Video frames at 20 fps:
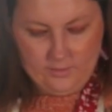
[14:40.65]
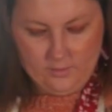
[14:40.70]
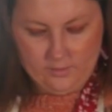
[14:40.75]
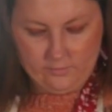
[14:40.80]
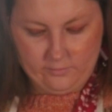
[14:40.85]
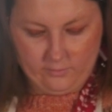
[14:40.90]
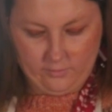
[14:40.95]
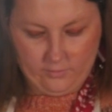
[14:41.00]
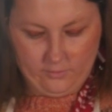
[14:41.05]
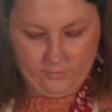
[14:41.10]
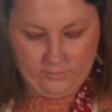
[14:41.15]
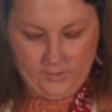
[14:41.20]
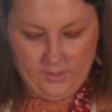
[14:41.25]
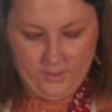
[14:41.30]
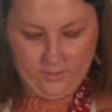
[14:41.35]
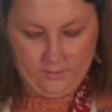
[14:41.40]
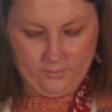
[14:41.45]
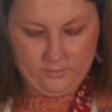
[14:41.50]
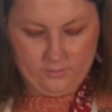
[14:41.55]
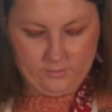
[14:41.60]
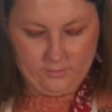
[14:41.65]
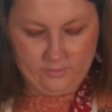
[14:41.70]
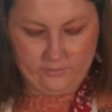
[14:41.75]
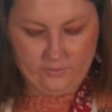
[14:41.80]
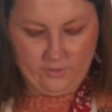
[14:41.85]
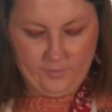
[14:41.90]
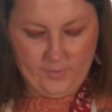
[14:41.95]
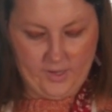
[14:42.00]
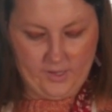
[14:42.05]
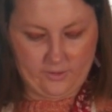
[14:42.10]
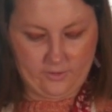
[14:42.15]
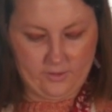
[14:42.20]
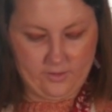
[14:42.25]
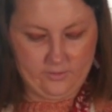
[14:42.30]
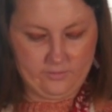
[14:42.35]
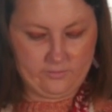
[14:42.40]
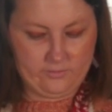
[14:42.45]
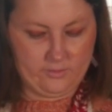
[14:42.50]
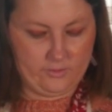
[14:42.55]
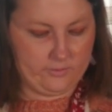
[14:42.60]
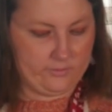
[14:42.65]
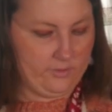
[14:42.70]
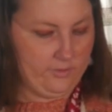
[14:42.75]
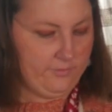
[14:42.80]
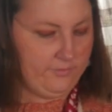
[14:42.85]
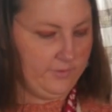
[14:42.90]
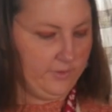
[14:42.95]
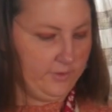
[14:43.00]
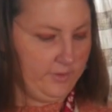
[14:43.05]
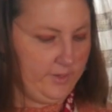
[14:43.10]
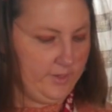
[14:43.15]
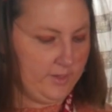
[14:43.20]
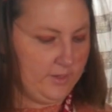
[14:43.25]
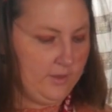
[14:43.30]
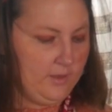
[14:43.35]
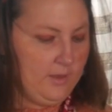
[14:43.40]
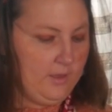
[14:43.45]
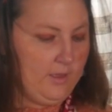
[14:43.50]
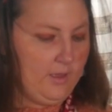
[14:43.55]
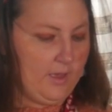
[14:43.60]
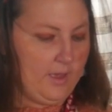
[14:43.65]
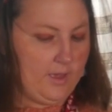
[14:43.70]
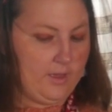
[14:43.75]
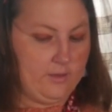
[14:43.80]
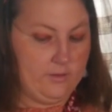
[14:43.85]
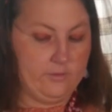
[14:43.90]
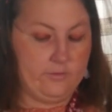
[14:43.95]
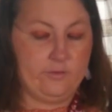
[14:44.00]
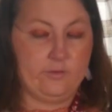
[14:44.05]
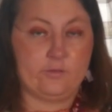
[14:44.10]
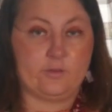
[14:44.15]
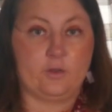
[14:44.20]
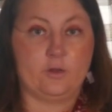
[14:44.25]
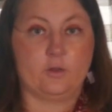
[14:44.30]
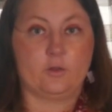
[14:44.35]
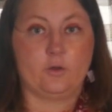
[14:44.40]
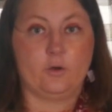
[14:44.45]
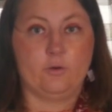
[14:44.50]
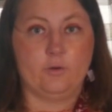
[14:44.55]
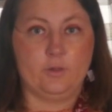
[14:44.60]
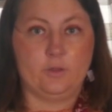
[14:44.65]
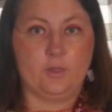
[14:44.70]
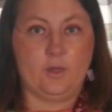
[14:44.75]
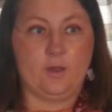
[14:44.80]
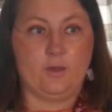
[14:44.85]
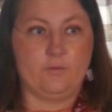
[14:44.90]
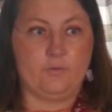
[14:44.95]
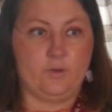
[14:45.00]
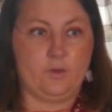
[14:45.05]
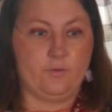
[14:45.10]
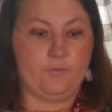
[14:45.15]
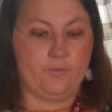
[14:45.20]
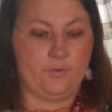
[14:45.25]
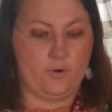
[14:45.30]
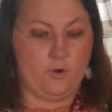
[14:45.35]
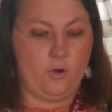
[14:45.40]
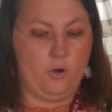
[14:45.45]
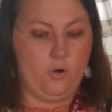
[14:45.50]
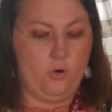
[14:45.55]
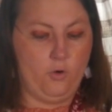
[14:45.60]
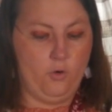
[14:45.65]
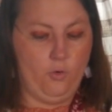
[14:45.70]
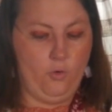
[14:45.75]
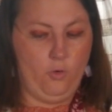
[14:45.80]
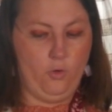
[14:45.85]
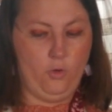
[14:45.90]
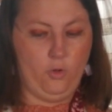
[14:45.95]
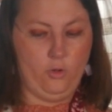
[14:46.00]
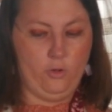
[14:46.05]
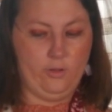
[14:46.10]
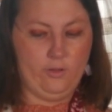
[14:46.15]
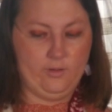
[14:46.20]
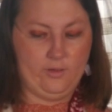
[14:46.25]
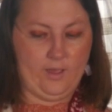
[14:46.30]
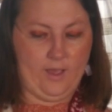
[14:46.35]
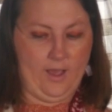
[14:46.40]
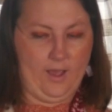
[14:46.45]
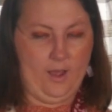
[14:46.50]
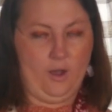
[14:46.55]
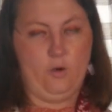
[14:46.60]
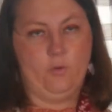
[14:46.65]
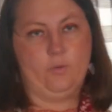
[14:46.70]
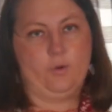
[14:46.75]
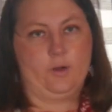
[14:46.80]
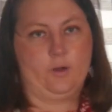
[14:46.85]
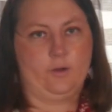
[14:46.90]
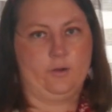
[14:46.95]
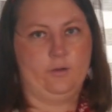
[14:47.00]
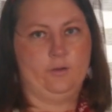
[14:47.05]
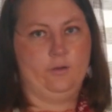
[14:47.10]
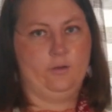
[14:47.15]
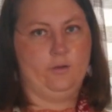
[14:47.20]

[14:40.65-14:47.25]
So yeah, there's our pie crust, there's our filling, and this is gonna go in the oven for a whole hour.